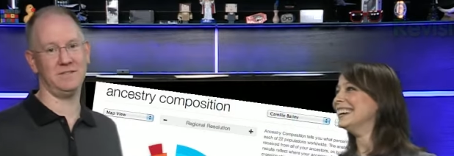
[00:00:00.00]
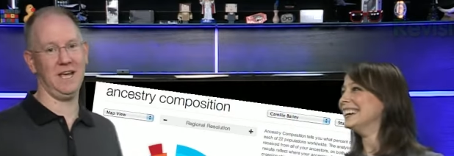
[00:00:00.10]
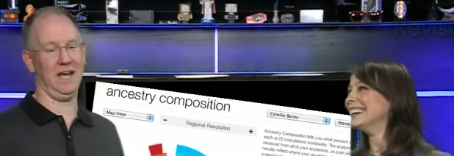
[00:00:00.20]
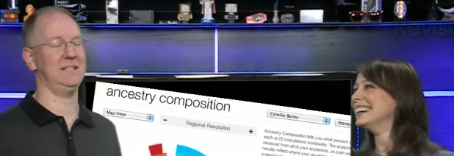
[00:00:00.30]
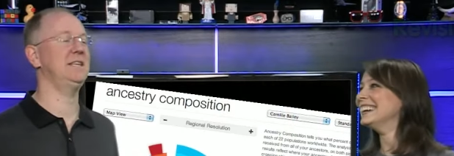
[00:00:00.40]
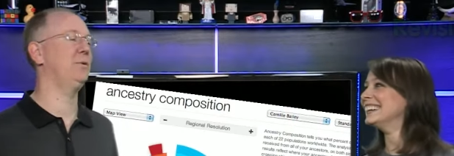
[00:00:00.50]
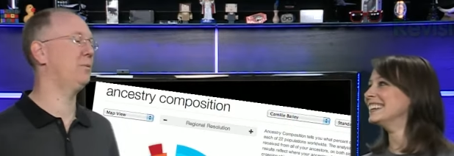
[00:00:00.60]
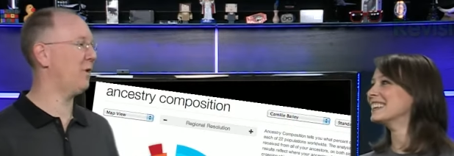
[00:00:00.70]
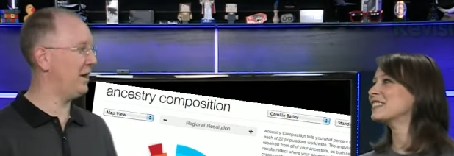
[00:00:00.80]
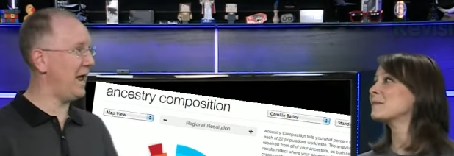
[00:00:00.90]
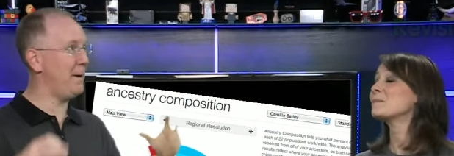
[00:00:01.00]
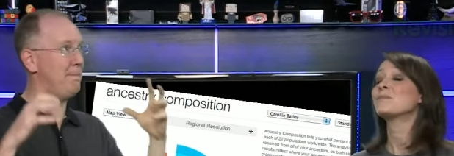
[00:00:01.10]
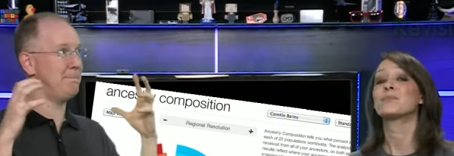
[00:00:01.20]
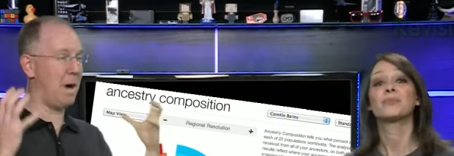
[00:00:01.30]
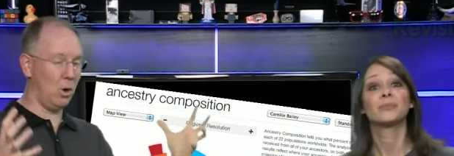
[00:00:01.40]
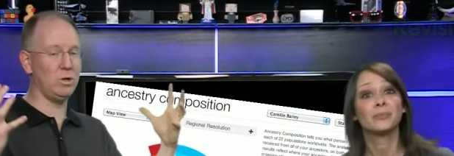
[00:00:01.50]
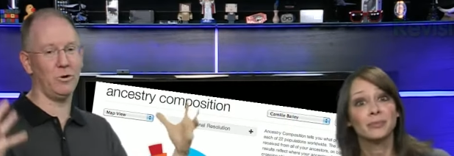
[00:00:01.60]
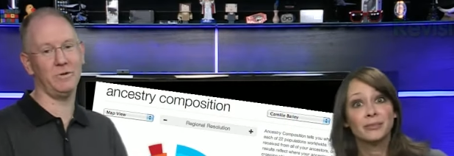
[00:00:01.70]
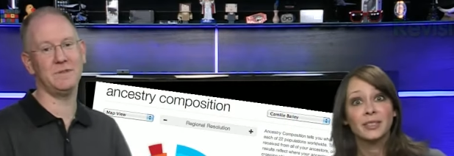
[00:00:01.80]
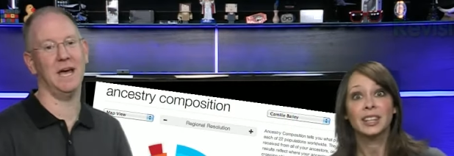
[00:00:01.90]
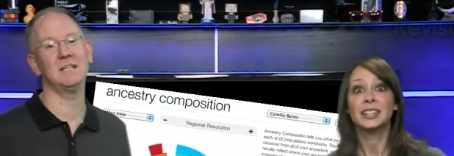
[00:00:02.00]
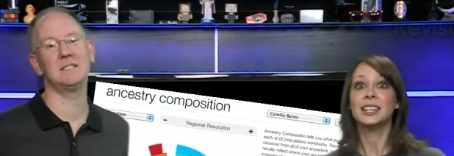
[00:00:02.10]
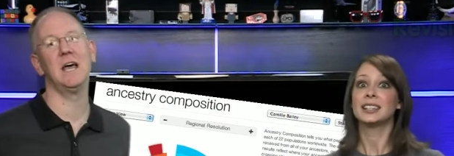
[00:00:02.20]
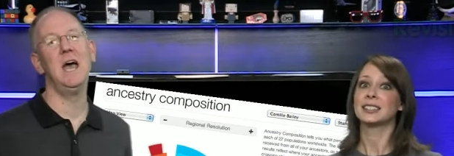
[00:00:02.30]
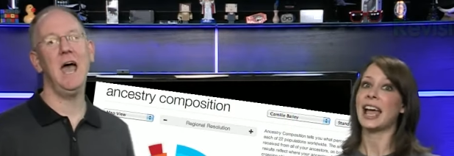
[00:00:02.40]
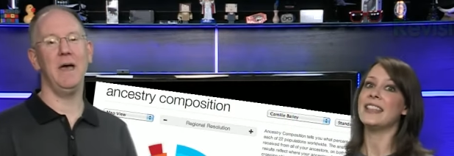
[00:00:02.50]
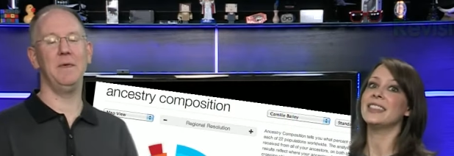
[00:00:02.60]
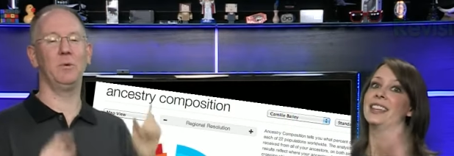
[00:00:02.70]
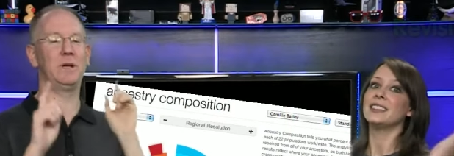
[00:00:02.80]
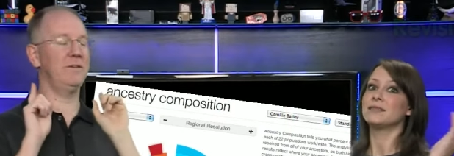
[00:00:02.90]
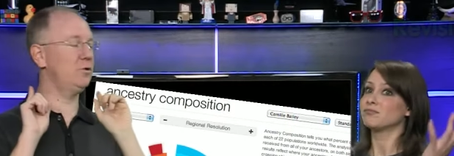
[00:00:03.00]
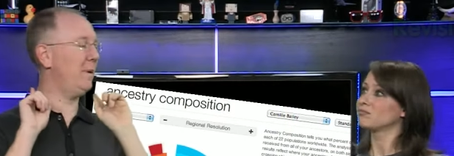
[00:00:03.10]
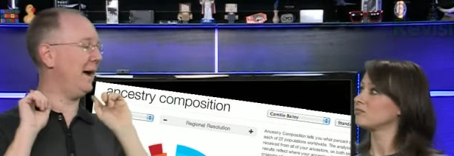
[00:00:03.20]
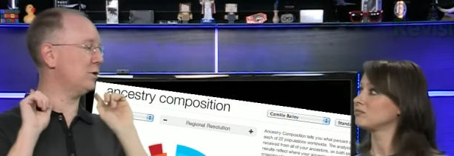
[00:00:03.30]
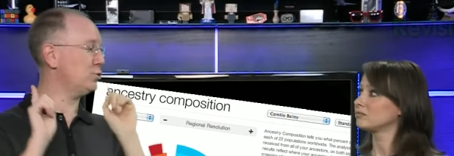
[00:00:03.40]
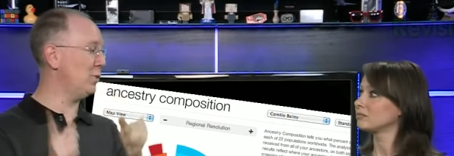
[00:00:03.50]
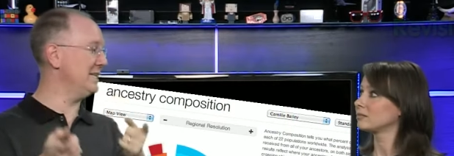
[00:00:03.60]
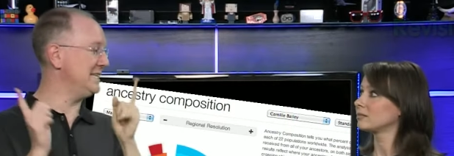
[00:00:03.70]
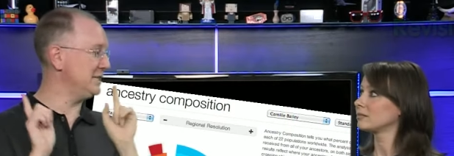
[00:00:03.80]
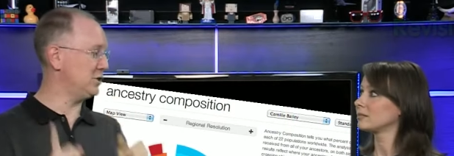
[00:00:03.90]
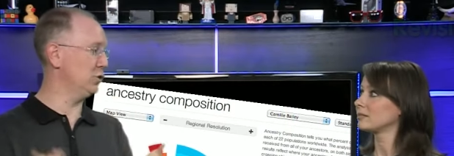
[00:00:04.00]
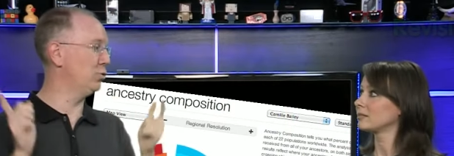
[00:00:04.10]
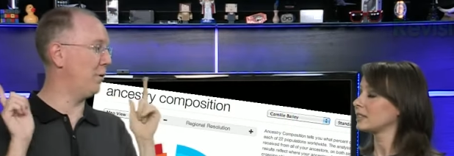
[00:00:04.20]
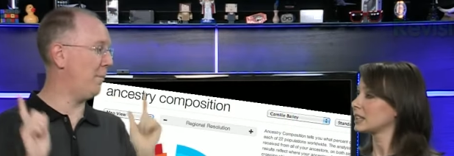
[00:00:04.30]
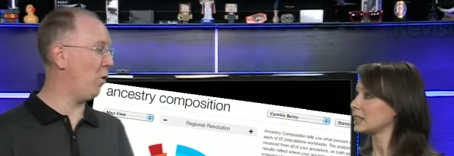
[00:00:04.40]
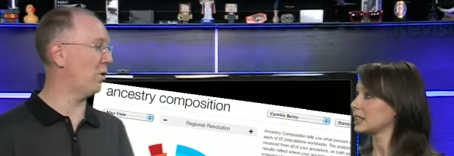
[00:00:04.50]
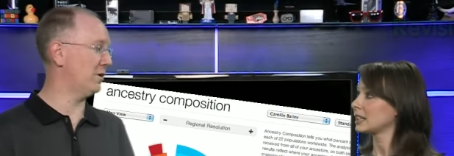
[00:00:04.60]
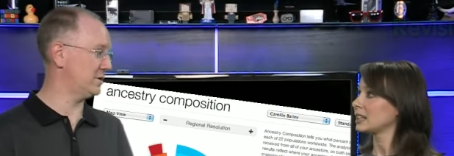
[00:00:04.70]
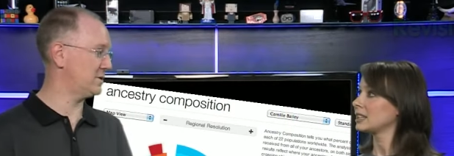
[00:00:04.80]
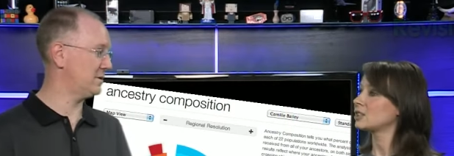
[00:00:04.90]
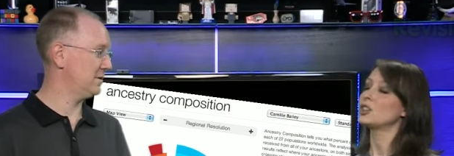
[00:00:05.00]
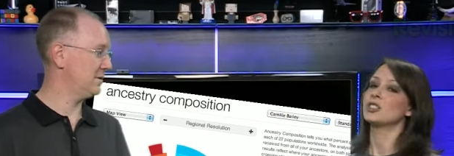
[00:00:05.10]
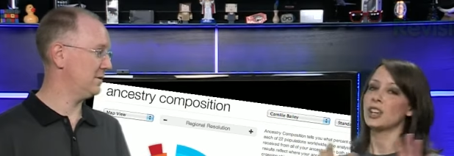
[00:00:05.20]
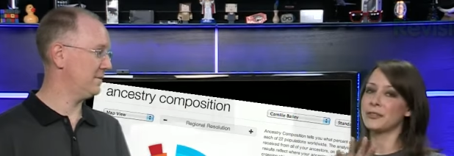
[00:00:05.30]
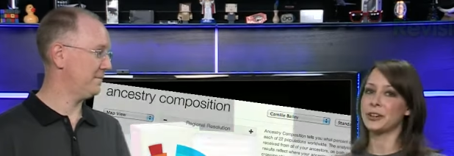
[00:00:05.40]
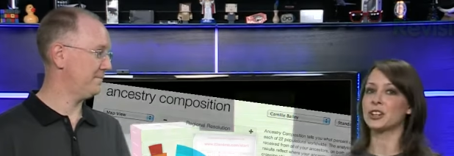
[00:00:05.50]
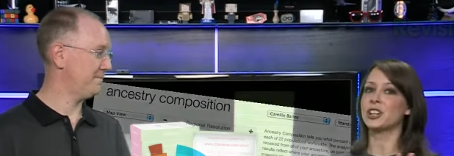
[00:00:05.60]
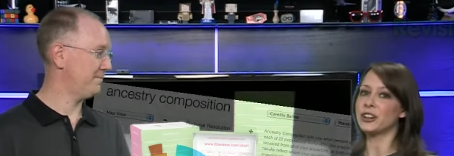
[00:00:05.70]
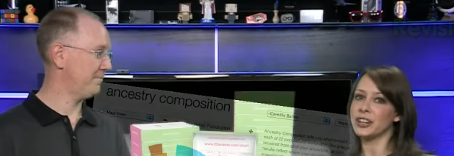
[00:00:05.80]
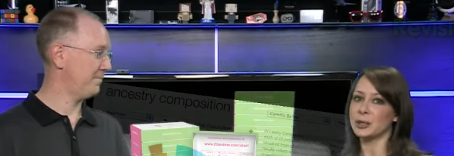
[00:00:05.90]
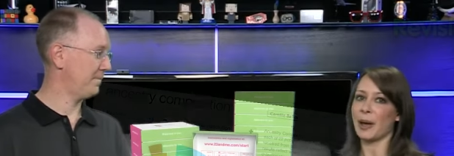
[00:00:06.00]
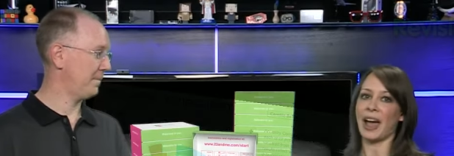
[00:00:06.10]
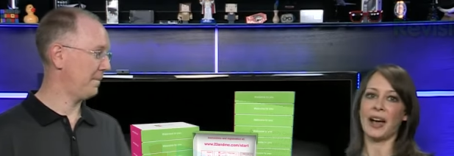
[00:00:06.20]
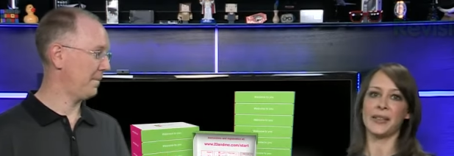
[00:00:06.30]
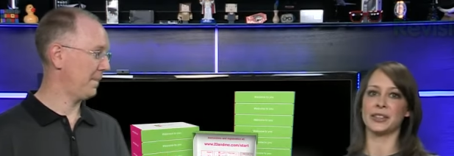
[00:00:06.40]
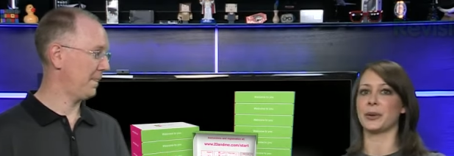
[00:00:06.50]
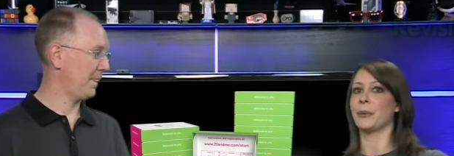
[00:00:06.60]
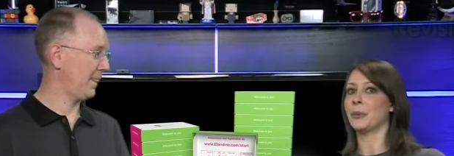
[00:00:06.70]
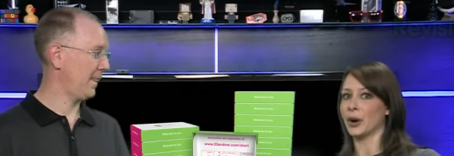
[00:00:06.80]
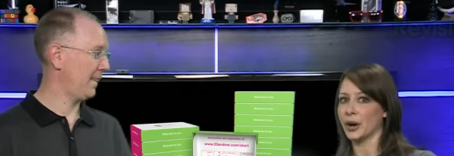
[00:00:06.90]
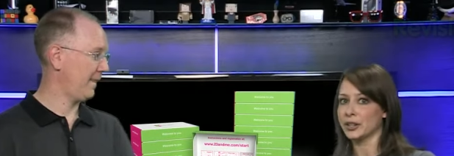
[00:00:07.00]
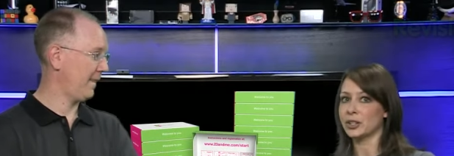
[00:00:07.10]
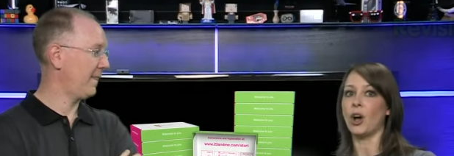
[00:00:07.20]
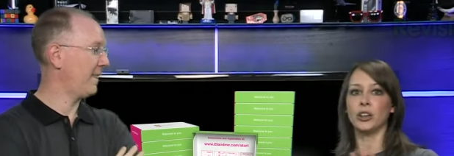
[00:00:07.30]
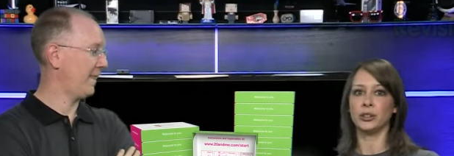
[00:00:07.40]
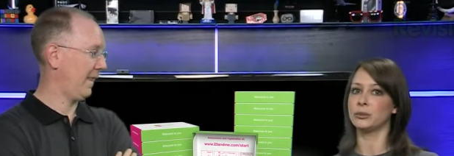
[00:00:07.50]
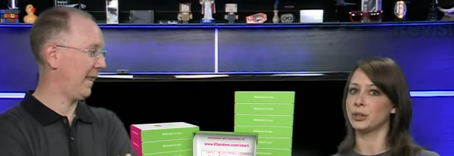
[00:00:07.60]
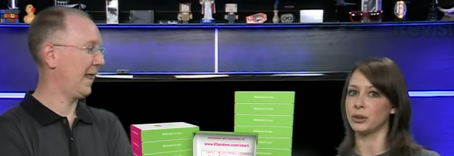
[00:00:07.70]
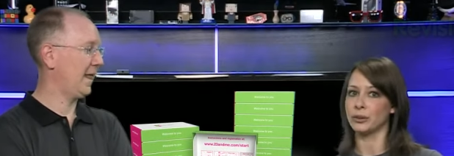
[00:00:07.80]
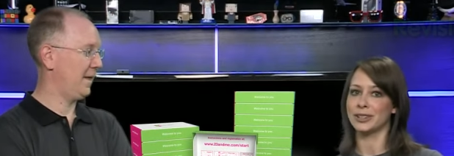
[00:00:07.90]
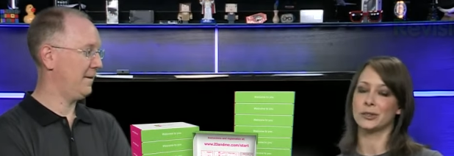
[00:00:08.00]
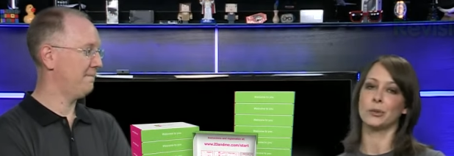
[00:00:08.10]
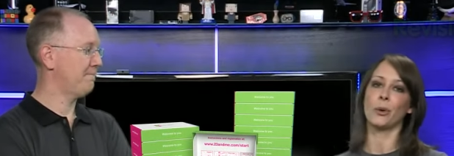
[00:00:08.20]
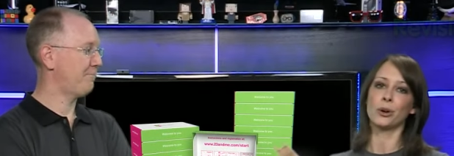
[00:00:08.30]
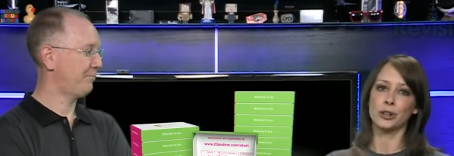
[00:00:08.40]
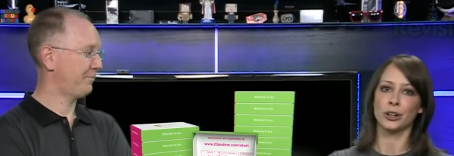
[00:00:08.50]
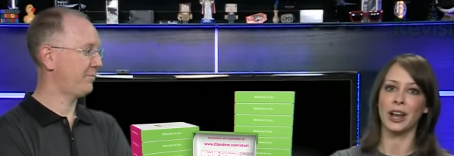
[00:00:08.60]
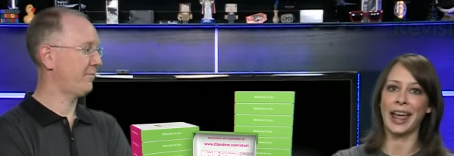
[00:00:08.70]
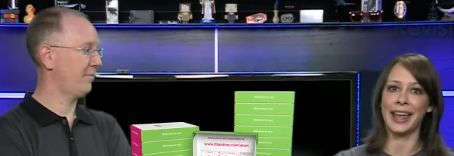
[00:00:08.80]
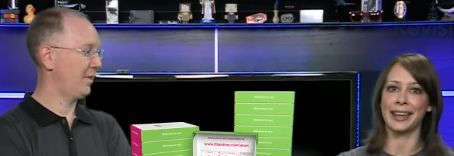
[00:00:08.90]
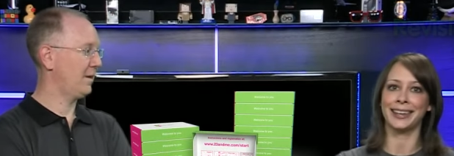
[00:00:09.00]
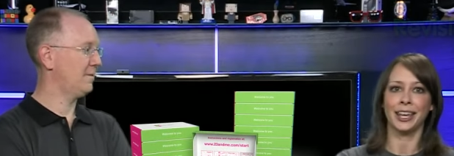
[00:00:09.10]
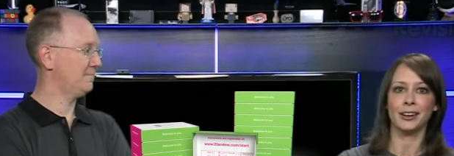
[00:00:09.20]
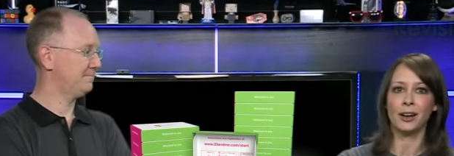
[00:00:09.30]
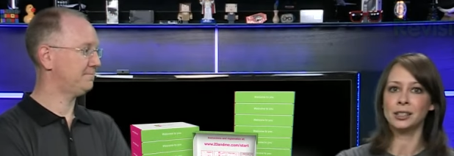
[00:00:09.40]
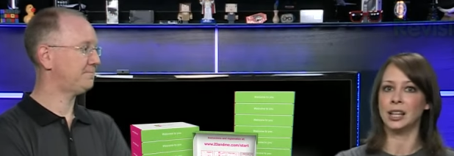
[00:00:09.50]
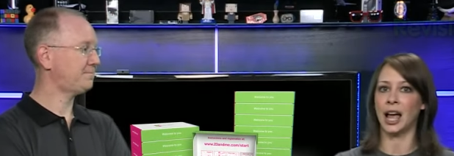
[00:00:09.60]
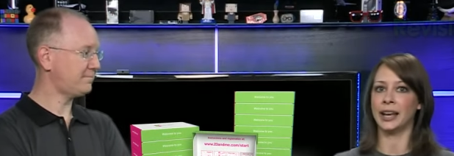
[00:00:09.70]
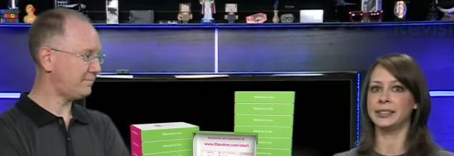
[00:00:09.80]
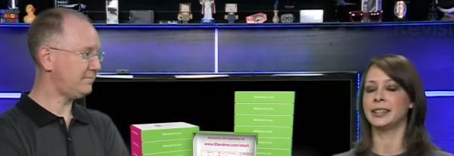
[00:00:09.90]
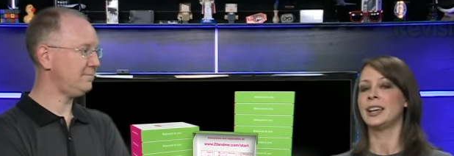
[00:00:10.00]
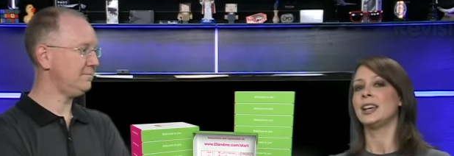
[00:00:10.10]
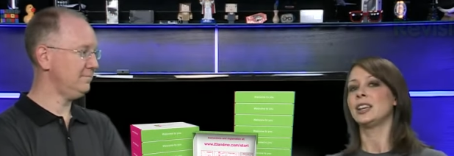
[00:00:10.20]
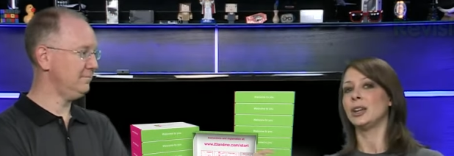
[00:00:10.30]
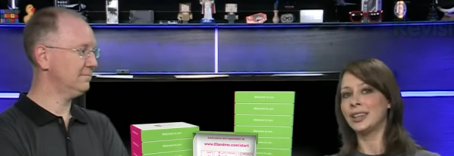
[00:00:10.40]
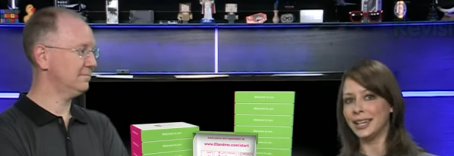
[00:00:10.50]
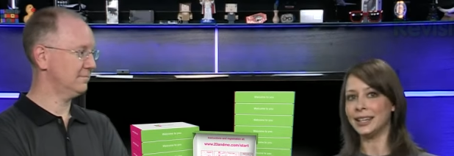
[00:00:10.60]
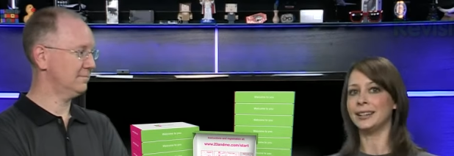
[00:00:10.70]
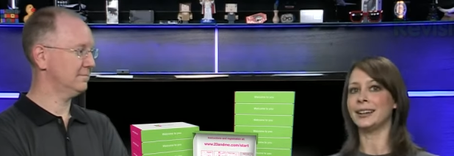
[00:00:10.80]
Speaker 1: of tests. They will run a boatload of tests and, and they will give you back 22 reports.
Speaker 2: So if you're curious about how this all works, all you do is you order a kit online, you get